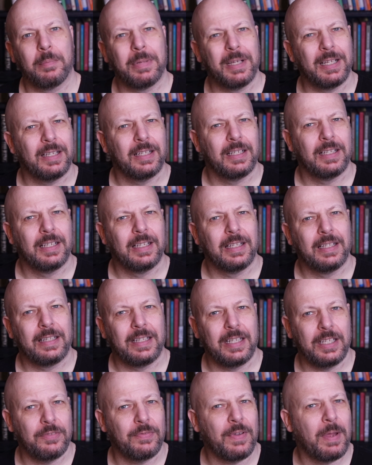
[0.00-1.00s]
But
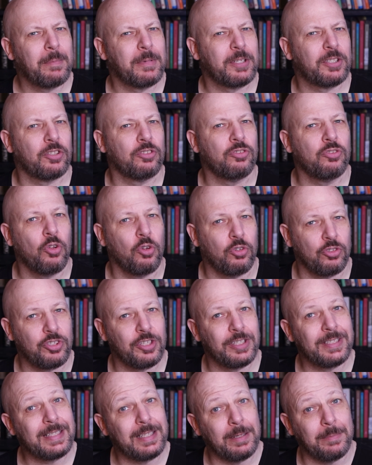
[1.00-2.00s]
these families are not
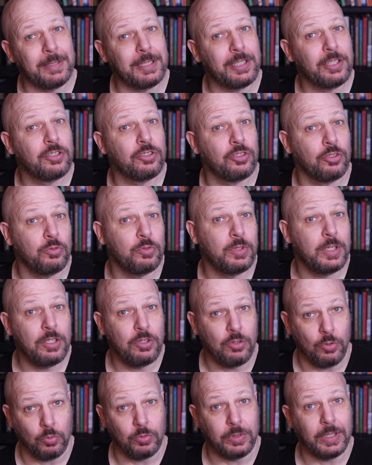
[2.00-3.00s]
just limited to the
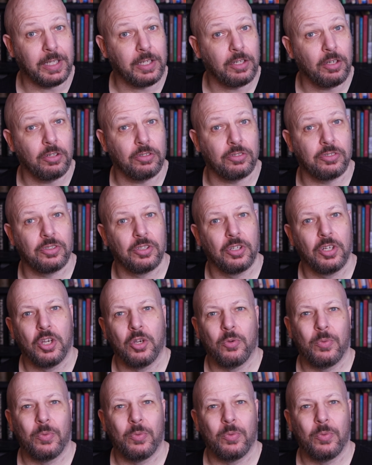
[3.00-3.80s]
Nordic gods.